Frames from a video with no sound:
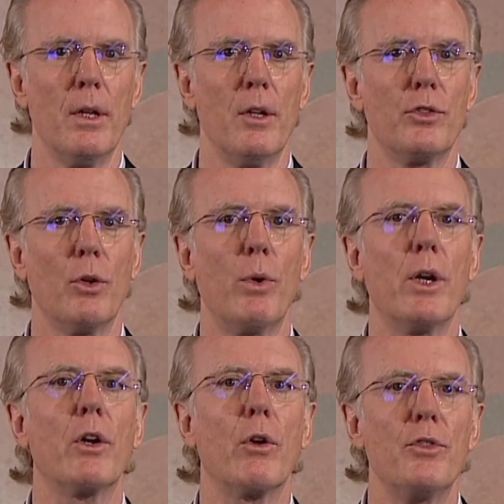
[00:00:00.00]
So we
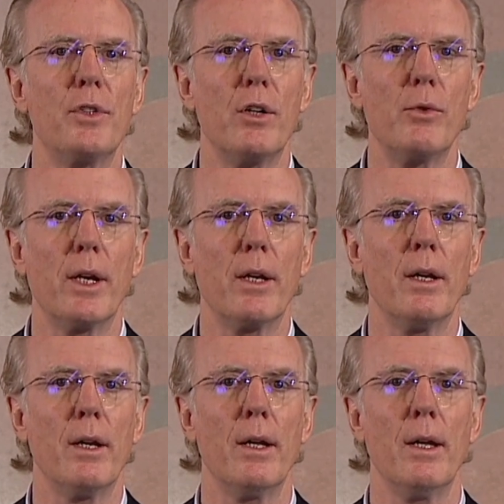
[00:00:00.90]
are considering
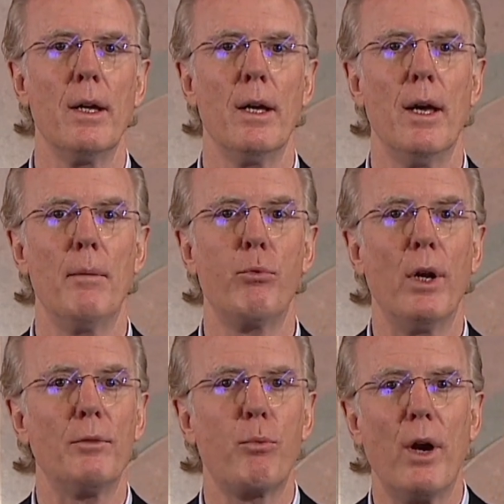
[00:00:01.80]
a
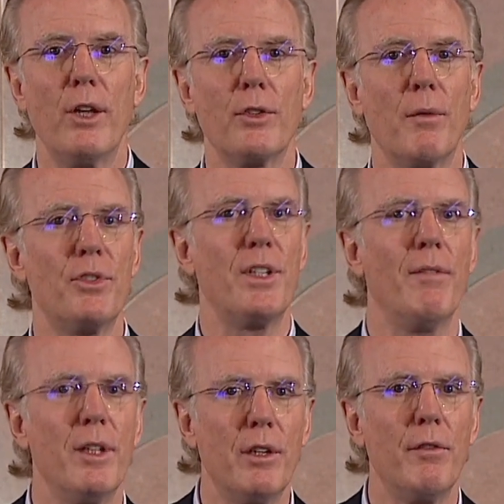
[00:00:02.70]
Brent price of
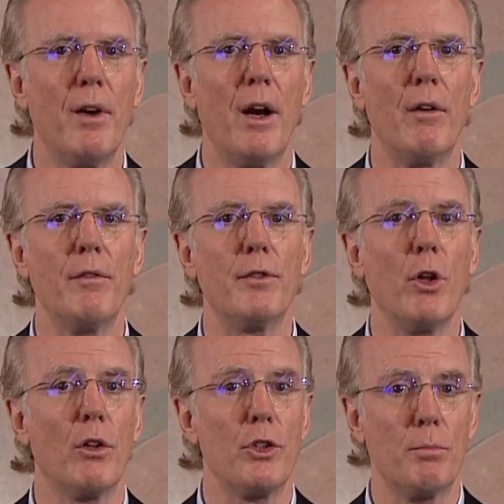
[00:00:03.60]

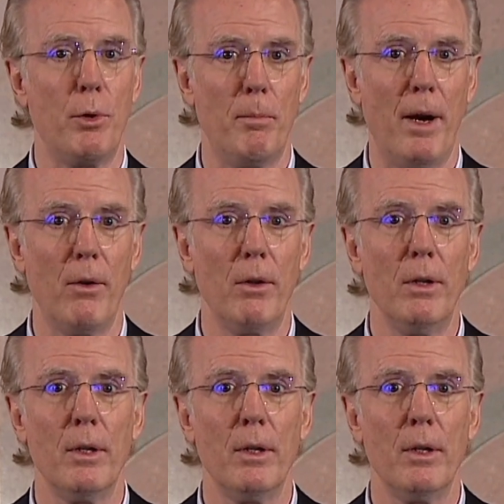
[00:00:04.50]
$75 per barrel,